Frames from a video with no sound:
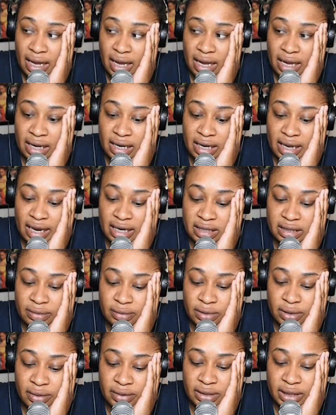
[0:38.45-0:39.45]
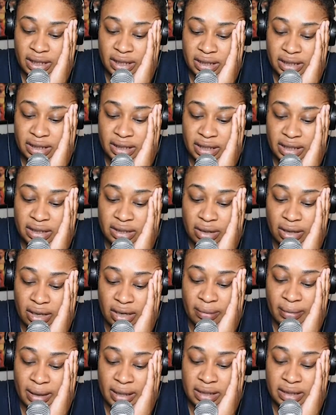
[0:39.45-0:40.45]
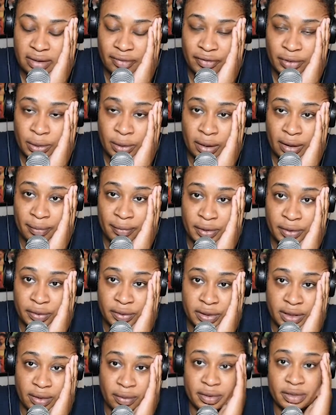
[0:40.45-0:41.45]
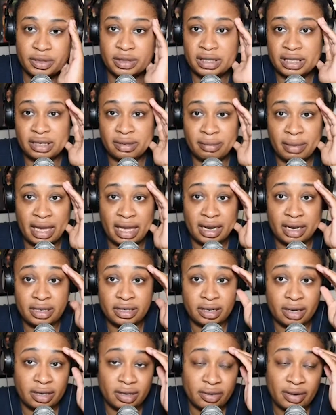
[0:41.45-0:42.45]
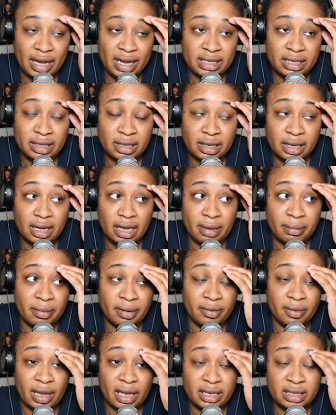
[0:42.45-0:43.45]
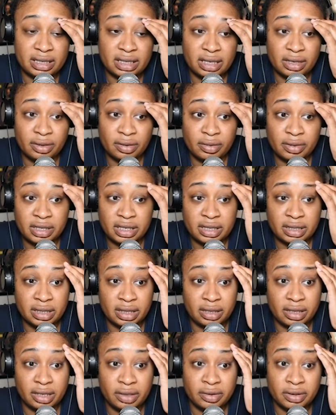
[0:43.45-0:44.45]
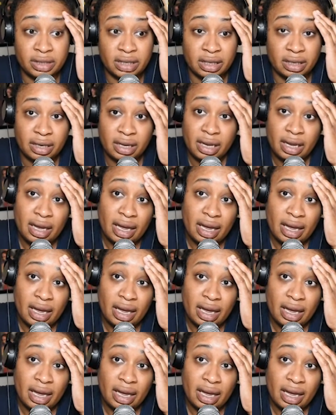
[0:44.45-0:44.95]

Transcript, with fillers: And he actually was on Jason Lee talking about his abuser, which is his manager. You guys could look up and, and see who he's accusing.